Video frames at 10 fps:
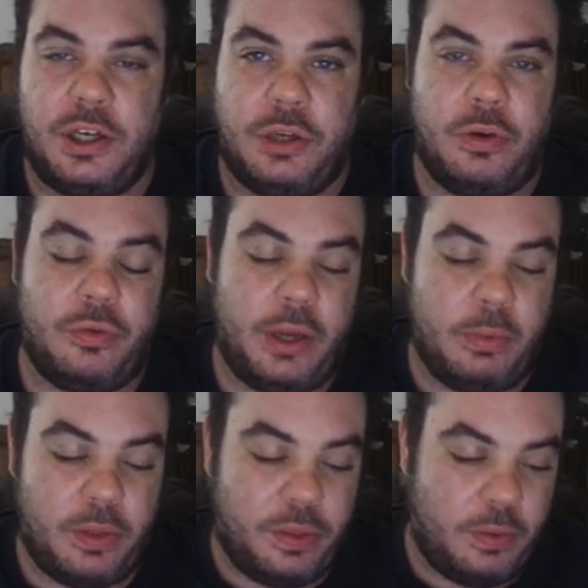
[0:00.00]
Do you agree
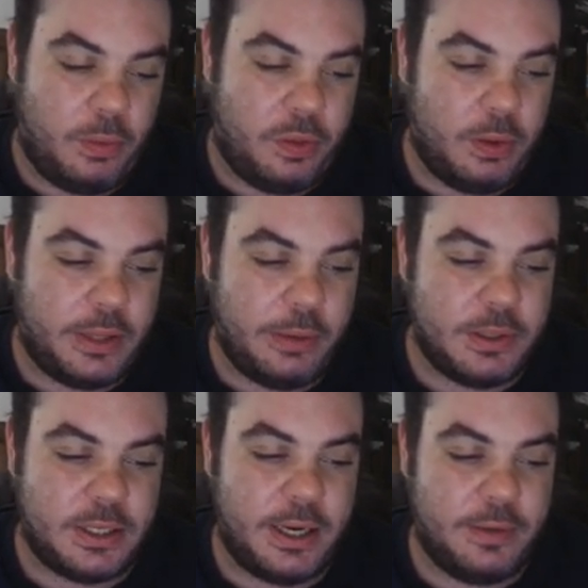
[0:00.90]
with what they
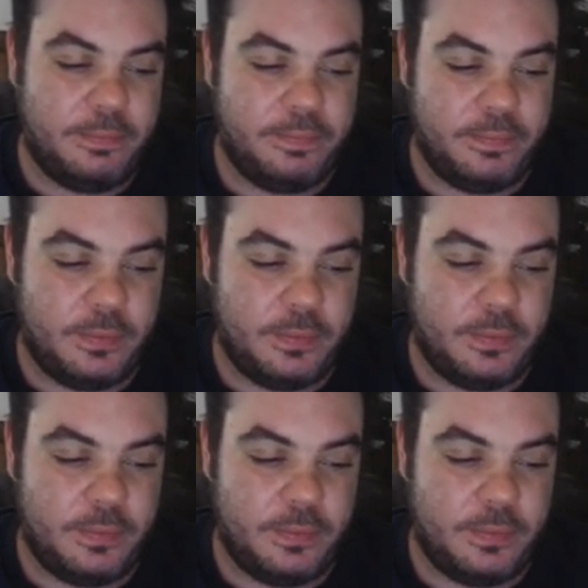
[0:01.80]
were saying?